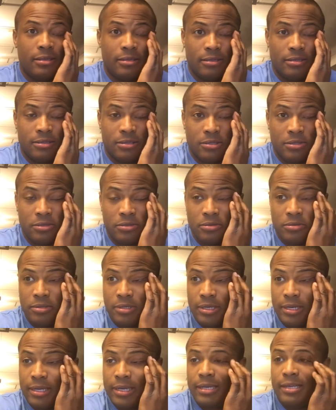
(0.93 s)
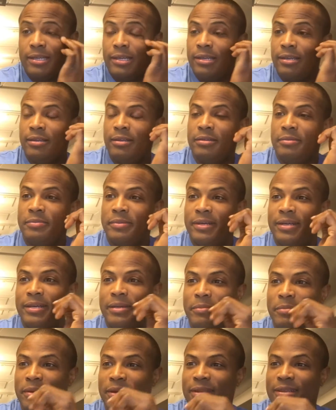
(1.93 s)
So today my
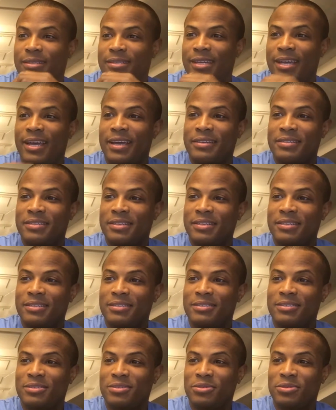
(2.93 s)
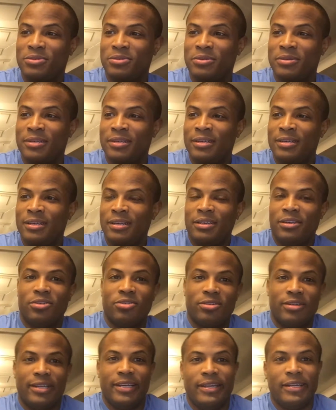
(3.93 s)
main task is to
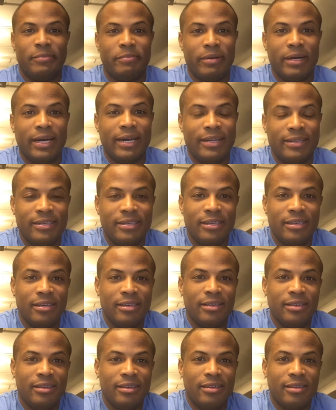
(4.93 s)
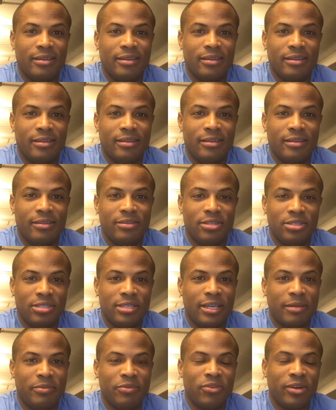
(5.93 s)
create a bot just
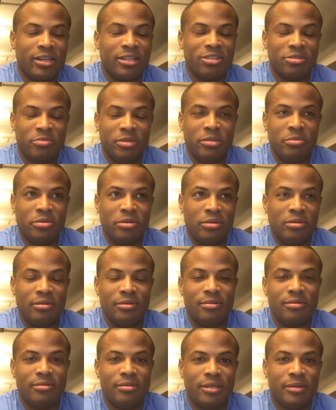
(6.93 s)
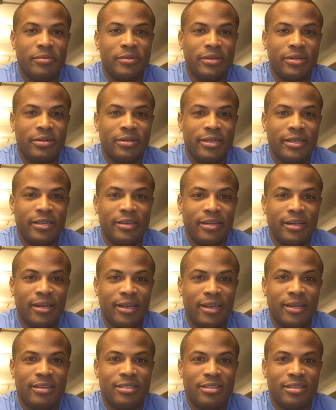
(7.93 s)
like regular people. I'm going to create an
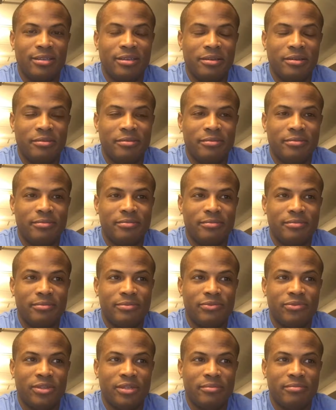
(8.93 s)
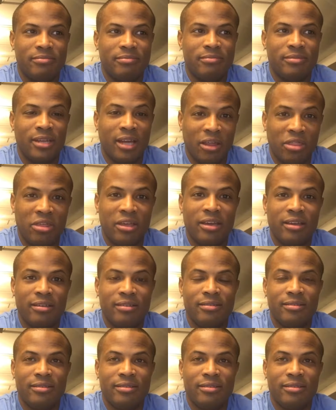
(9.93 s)
agent from nothing,